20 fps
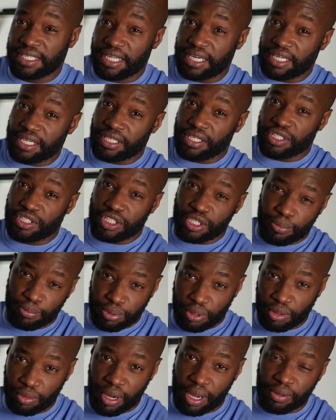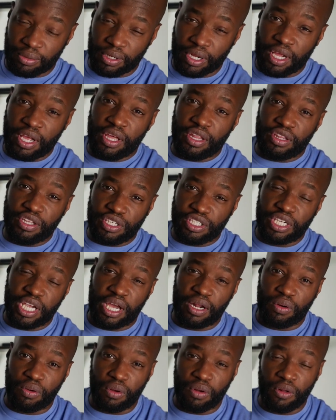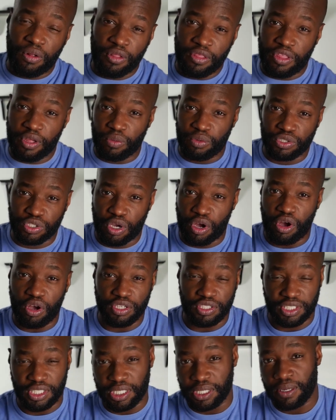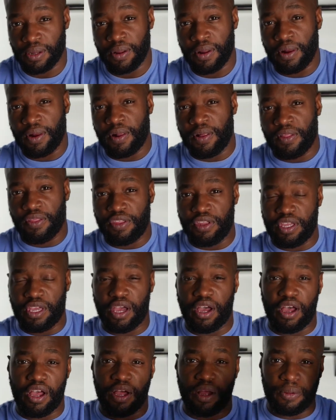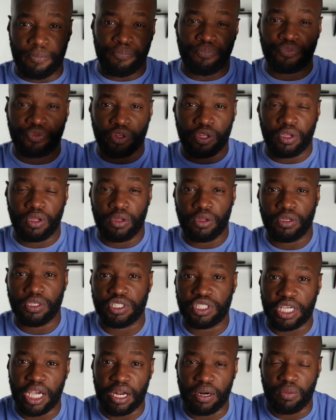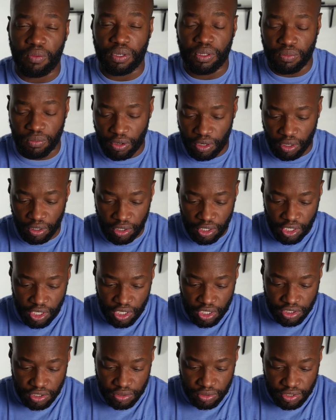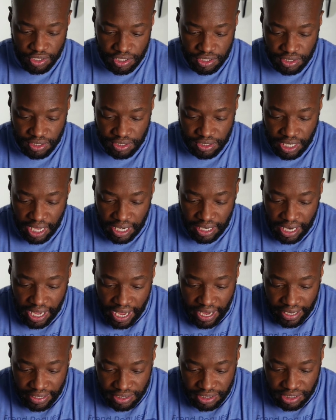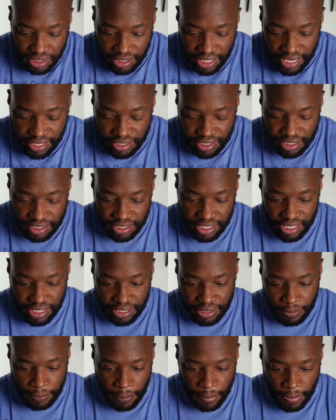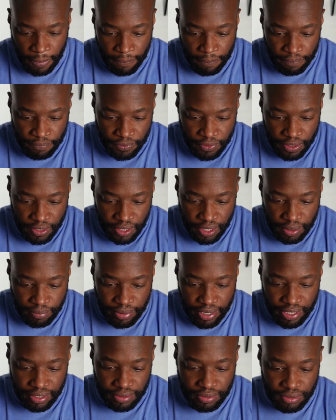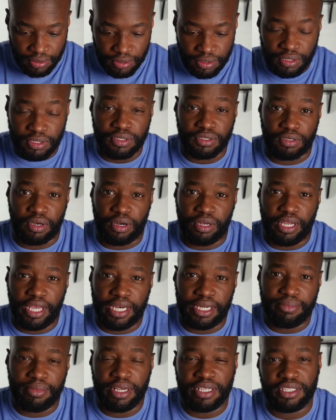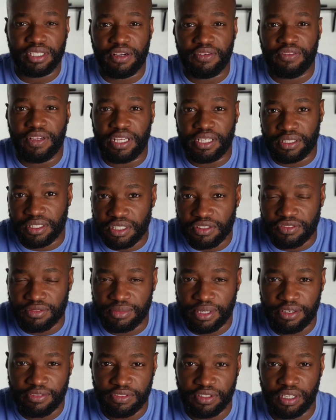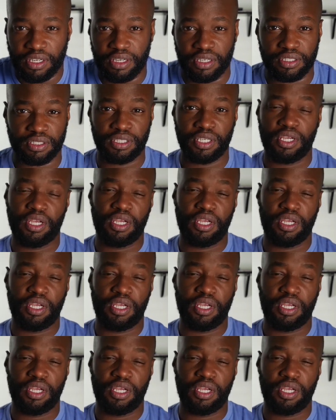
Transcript: setting to blow out the shadow that was causing the shadow on the wall. So this is, I actually like this lighting. I might start lighting myself like this for my vlogs.